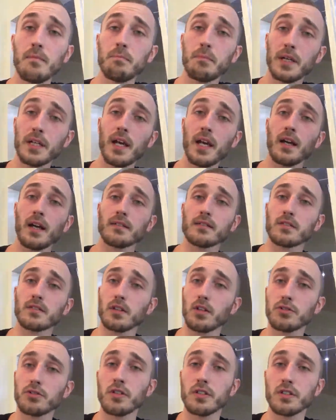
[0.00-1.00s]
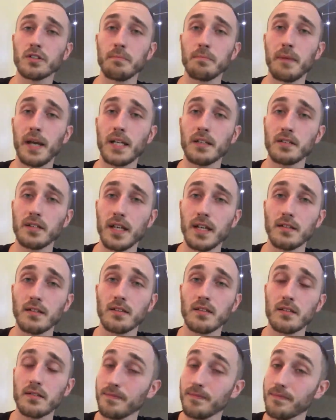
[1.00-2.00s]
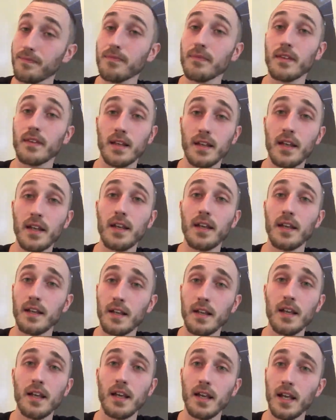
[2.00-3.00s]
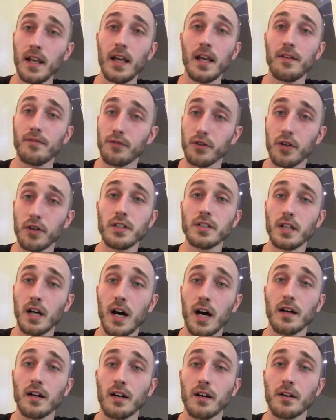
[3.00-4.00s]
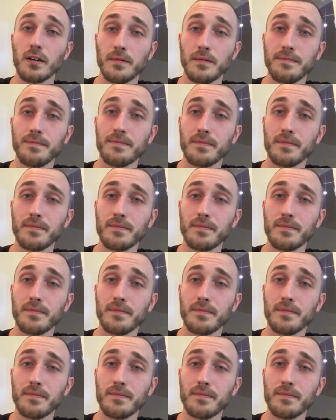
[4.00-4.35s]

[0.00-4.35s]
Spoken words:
But yeah, socialism makes sense if you're a toddler.